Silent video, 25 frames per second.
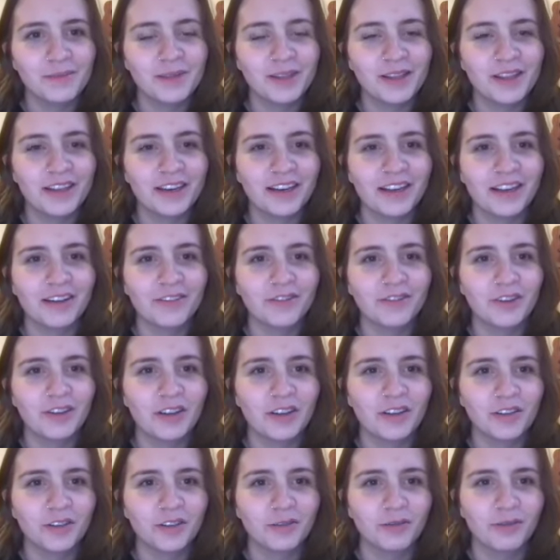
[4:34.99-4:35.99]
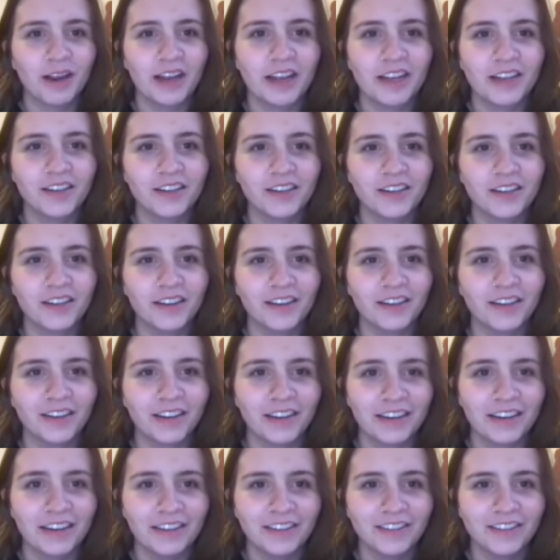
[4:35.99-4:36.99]
And then I have another write at
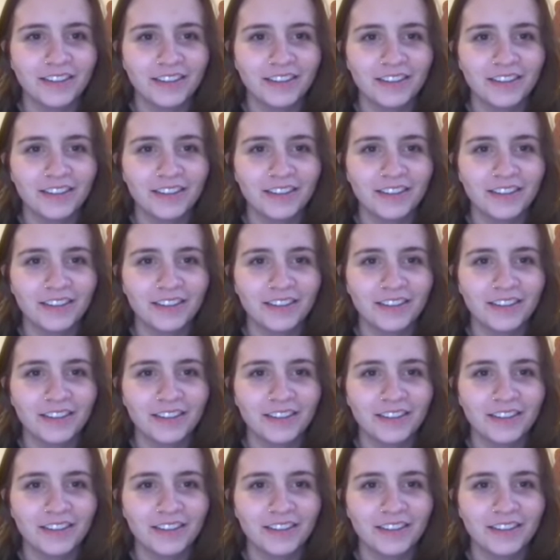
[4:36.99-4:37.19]
night.